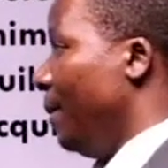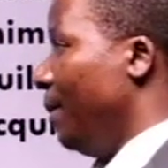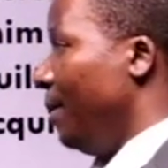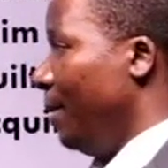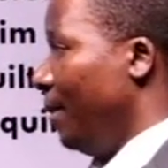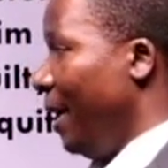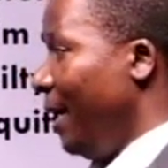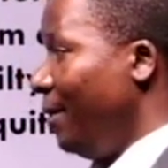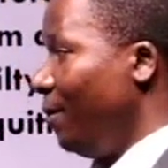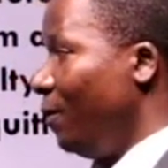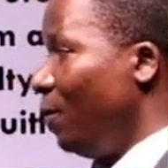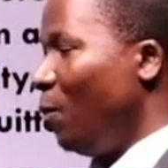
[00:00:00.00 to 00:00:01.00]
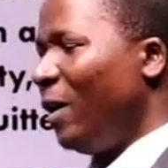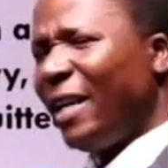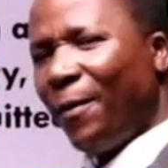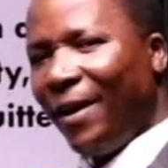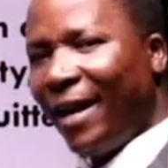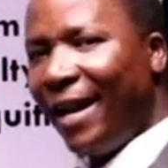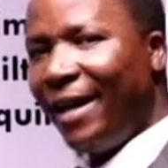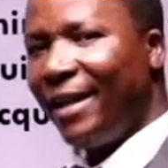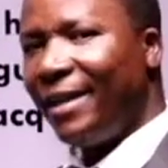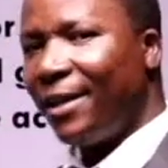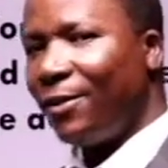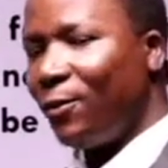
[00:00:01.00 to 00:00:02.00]
Then, what are we learning
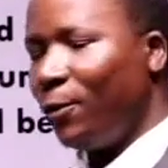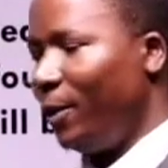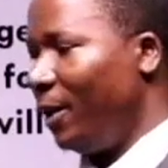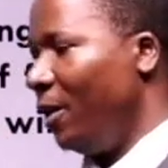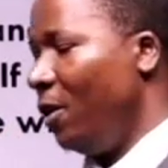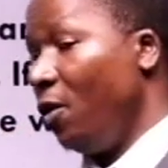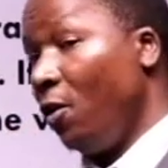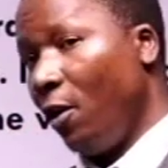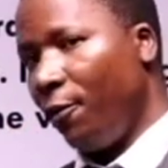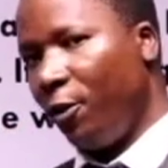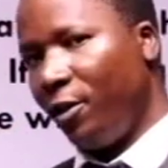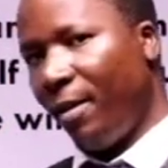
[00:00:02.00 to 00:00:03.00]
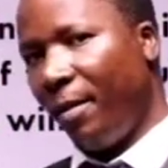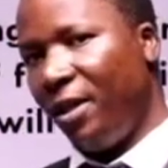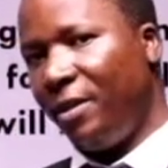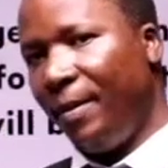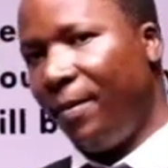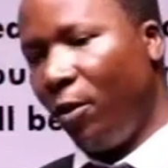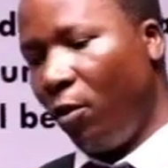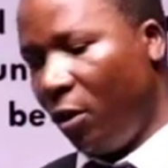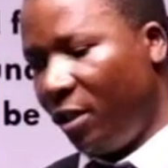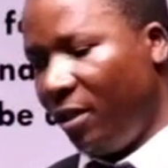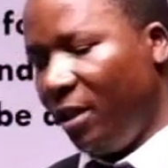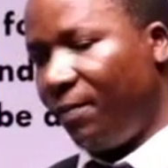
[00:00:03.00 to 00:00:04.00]
in that story? Of course, remember, these people
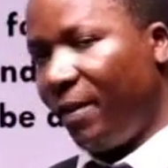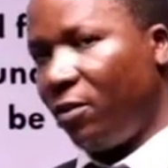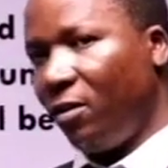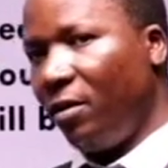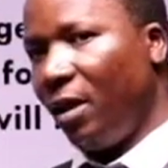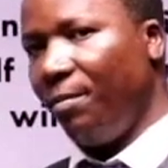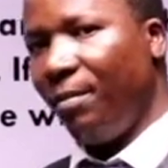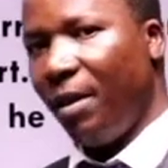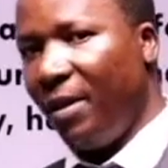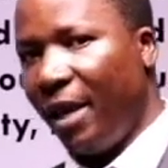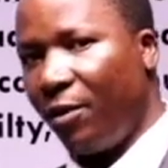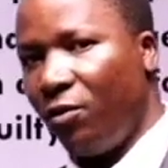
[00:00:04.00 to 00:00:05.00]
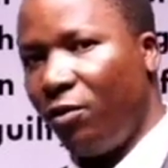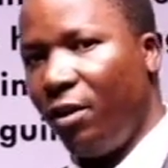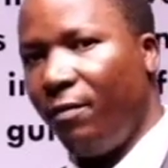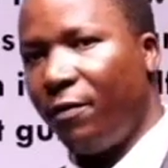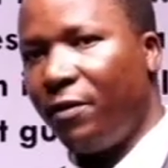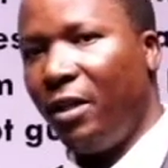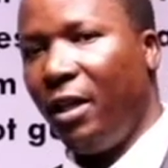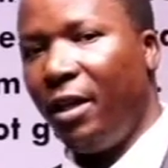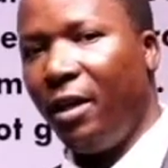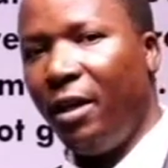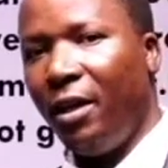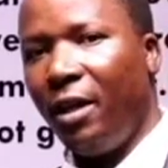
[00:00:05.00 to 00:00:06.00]
got this person, they accused him of
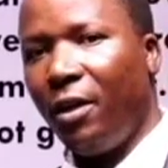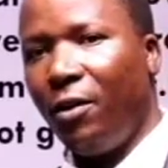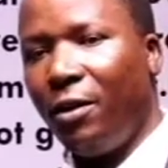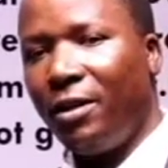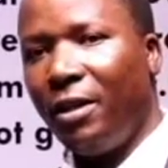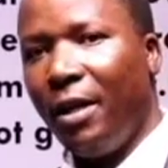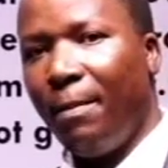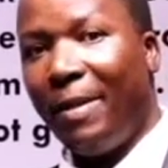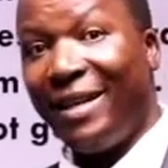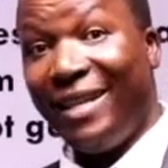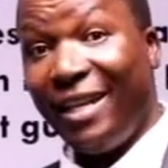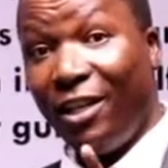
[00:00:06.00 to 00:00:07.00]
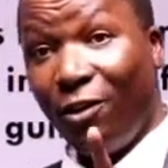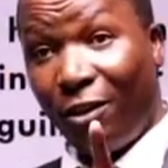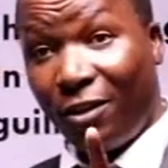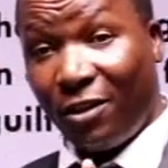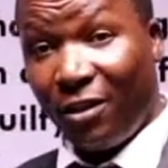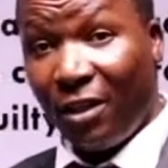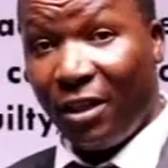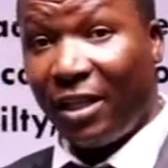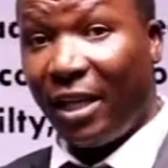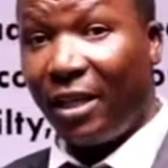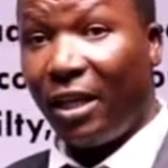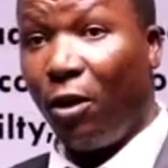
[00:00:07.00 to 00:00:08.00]
stealing a goat, but they did not
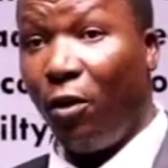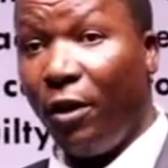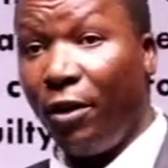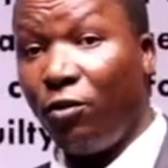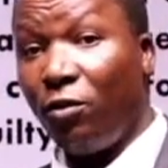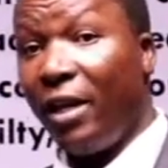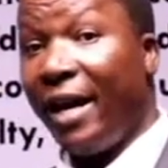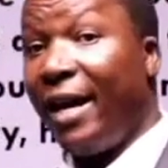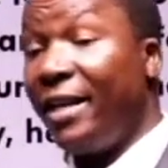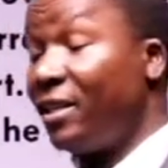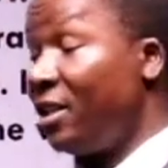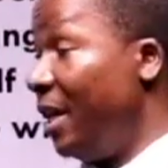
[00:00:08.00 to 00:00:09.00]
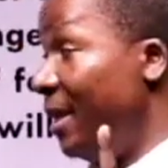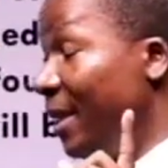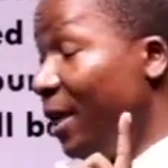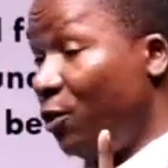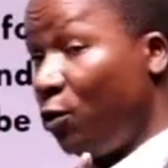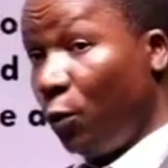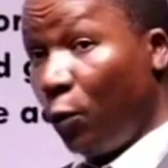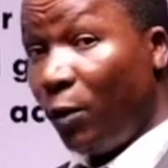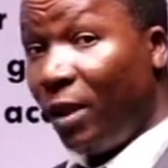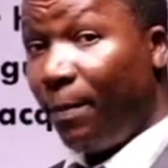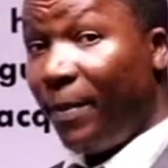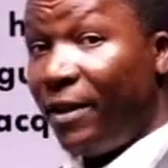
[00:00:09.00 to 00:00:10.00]
take the law into their hands. They took
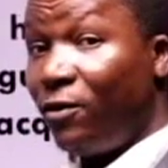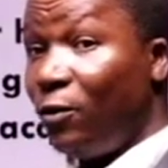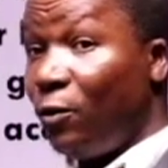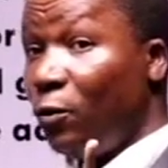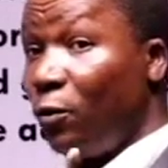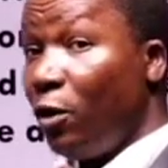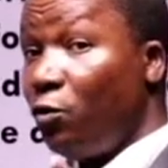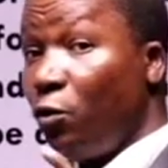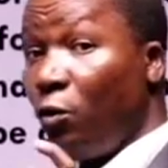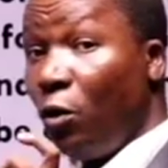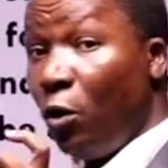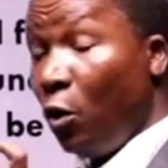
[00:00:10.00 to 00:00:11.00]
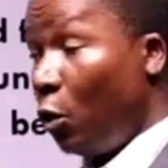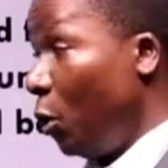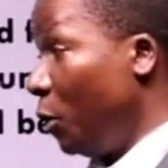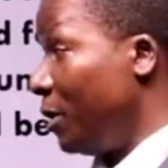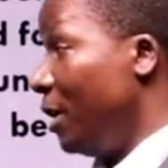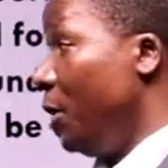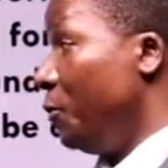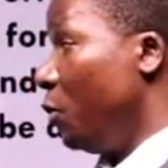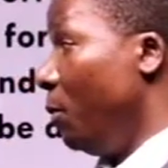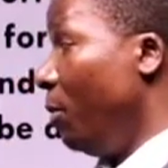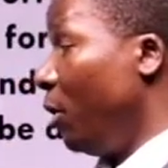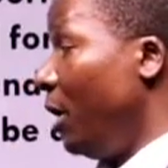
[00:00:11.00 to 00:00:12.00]
the person to court.
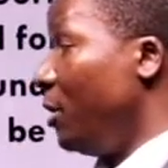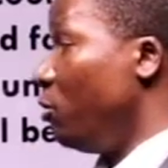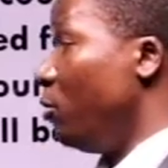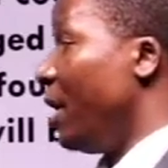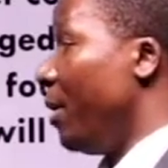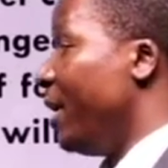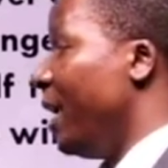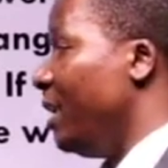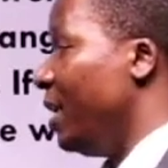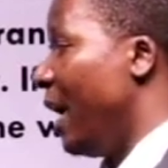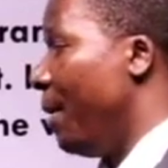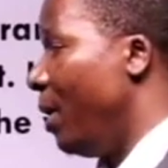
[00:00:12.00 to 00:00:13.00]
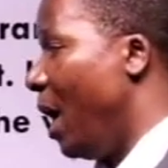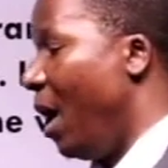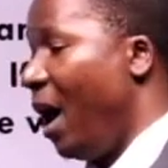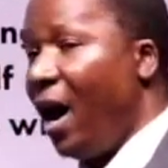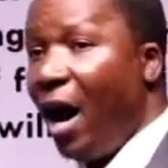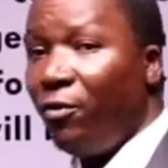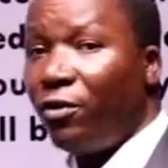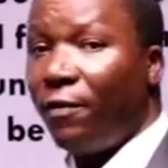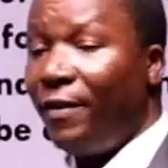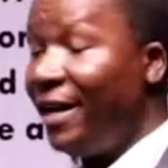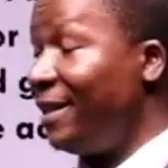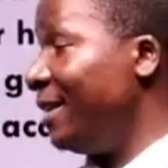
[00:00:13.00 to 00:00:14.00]
So, moral lesson, what are you getting out of
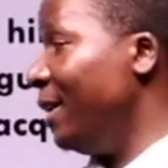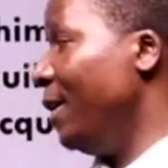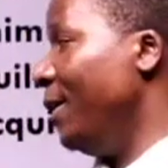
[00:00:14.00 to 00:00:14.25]
that?